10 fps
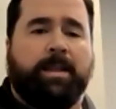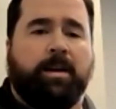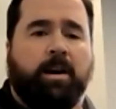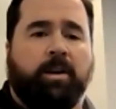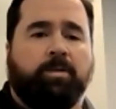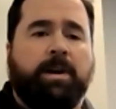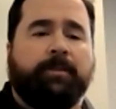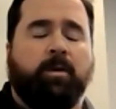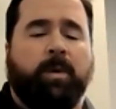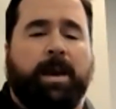There are 3
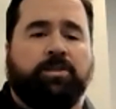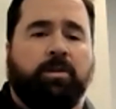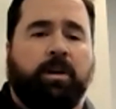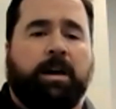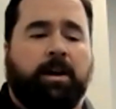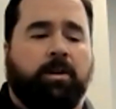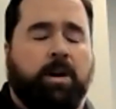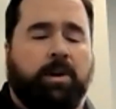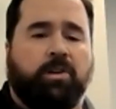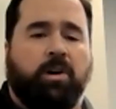different ways you can cut
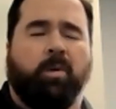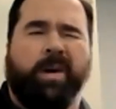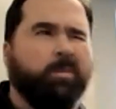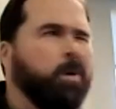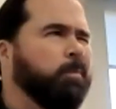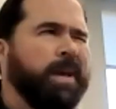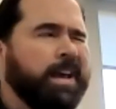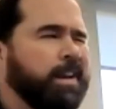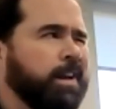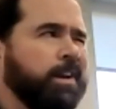across the hallway, and we'll
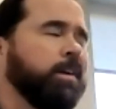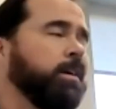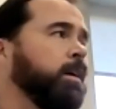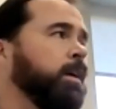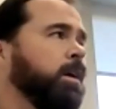be in here